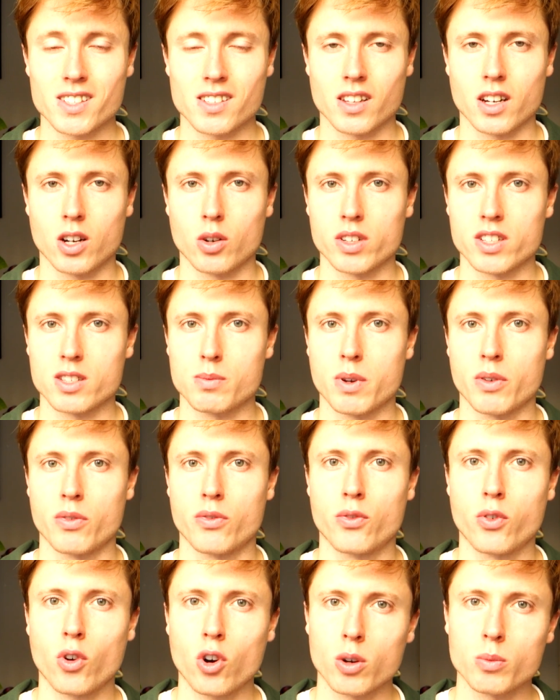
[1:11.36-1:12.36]
is and how it is
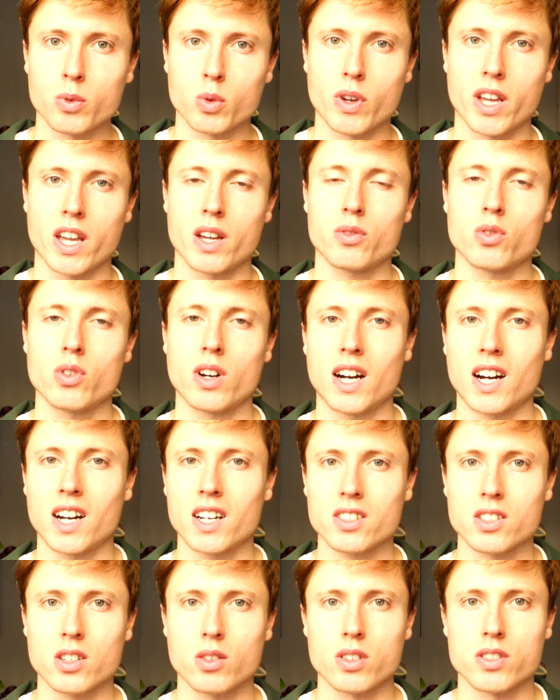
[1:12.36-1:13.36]
performed, we have to
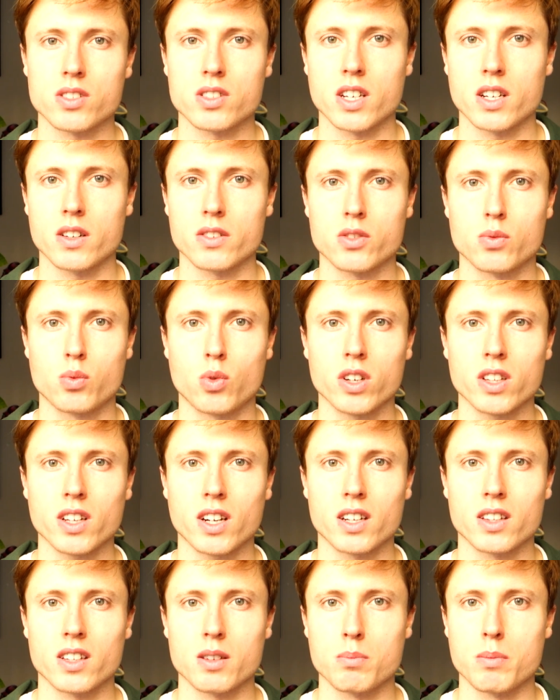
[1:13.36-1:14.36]
ask ourselves what
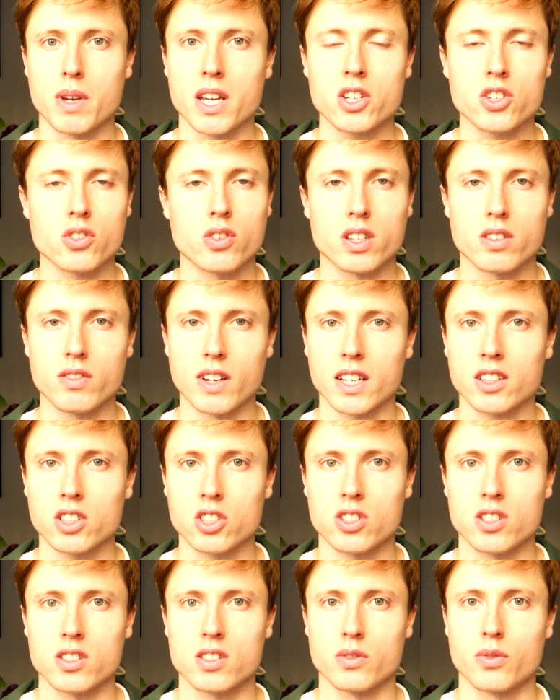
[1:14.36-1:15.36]
are the major
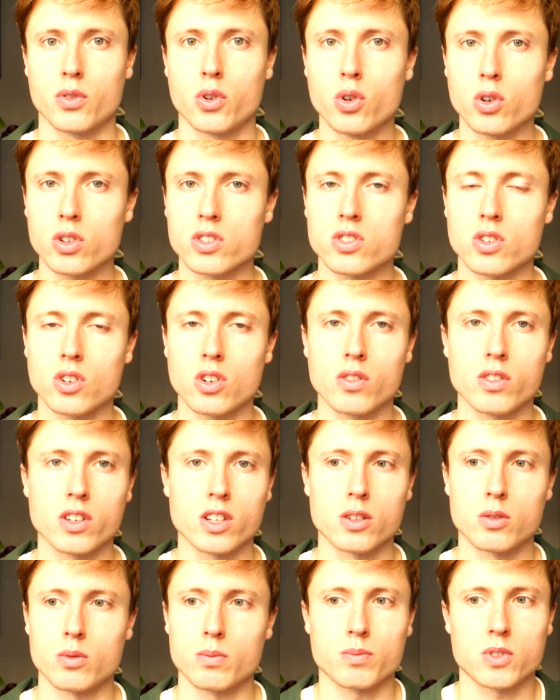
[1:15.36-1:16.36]
advantages of hooks
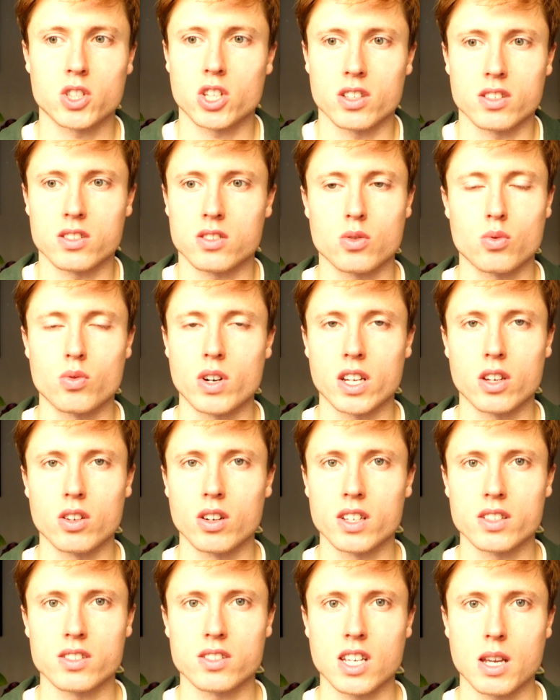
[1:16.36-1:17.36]
over just
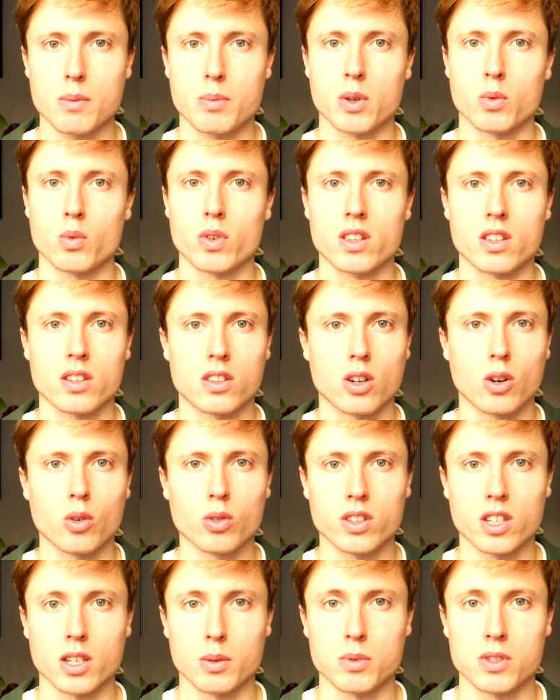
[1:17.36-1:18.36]
regular stepping with the
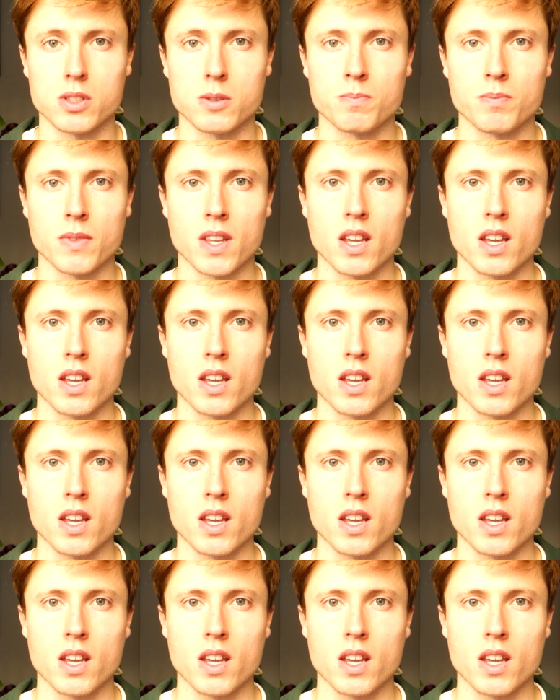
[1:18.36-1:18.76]
toe tips.